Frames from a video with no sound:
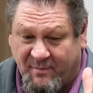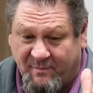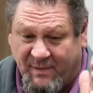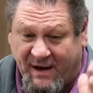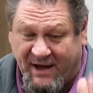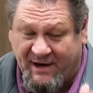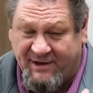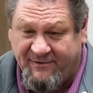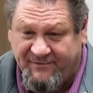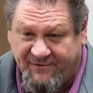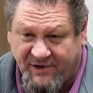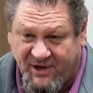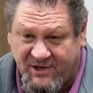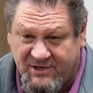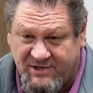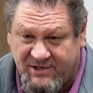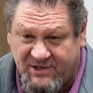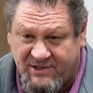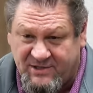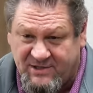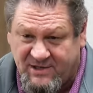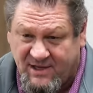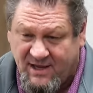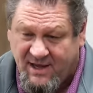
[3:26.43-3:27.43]
body
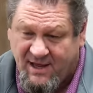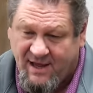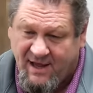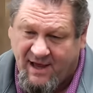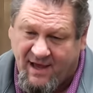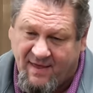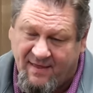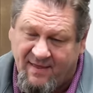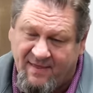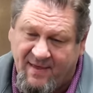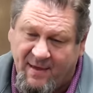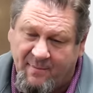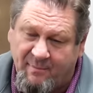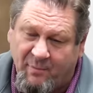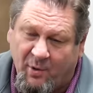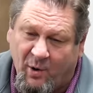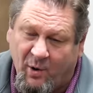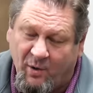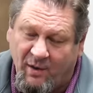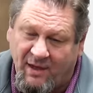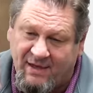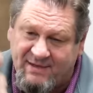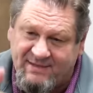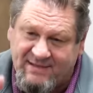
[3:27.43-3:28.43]
functions and then they
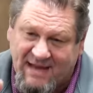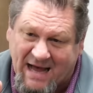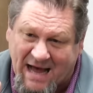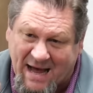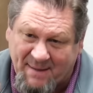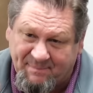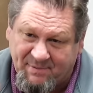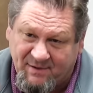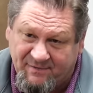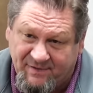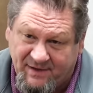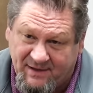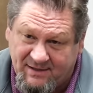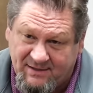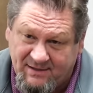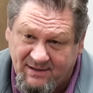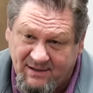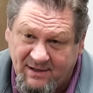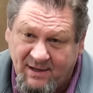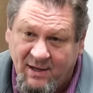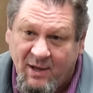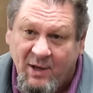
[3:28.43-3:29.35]
bowl on top of it.